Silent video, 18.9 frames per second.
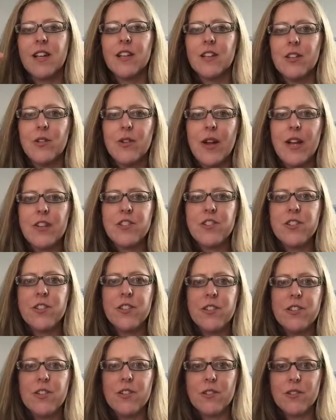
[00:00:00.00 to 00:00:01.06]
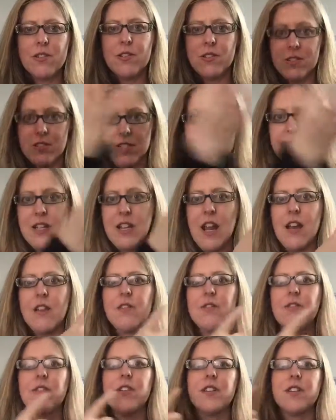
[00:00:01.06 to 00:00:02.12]
you actually are seeing
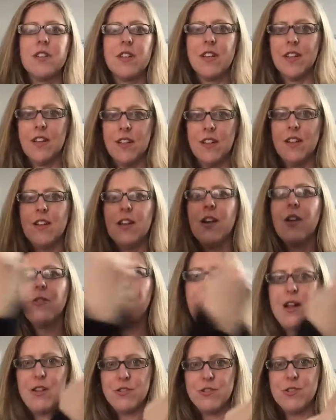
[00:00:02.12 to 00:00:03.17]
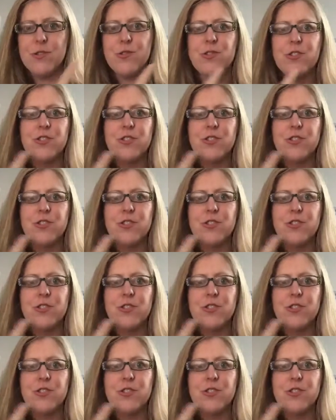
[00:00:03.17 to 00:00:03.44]
everything around you,